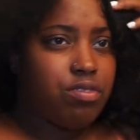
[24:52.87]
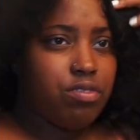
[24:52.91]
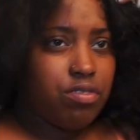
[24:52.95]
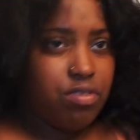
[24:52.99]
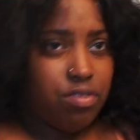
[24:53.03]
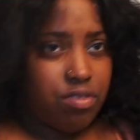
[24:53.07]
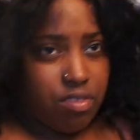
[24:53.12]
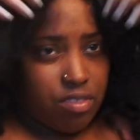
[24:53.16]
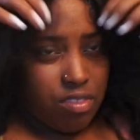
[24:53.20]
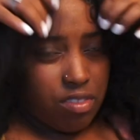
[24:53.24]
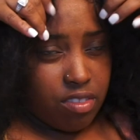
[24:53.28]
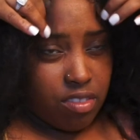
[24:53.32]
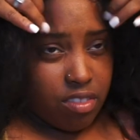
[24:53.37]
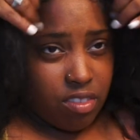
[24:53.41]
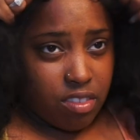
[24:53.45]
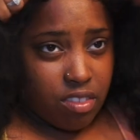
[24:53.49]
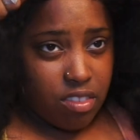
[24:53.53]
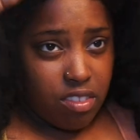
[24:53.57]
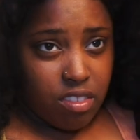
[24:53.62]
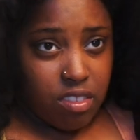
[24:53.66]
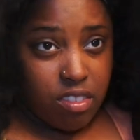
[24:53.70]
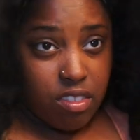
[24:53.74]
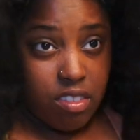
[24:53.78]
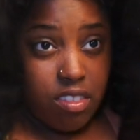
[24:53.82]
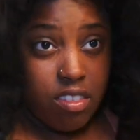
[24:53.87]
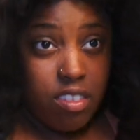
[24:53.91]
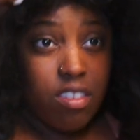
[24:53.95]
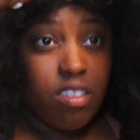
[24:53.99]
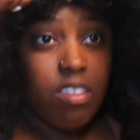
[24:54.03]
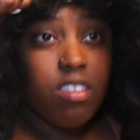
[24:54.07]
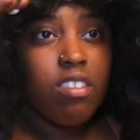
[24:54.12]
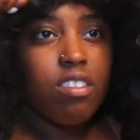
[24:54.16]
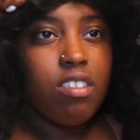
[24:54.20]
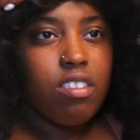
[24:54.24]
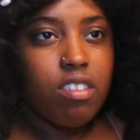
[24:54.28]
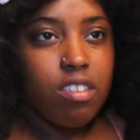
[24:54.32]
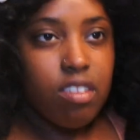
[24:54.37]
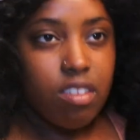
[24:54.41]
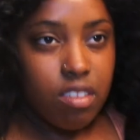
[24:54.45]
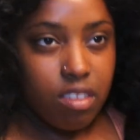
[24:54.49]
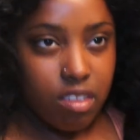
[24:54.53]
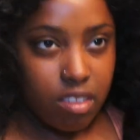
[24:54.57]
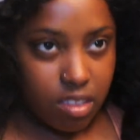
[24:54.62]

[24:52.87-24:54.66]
No one is speaking in this clip.